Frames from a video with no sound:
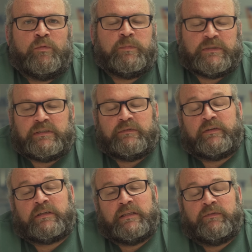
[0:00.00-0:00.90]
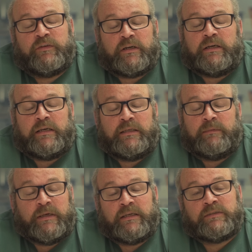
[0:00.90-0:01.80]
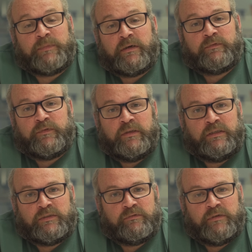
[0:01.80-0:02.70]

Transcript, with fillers: know specifically if you're gonna need the biggest bunk for these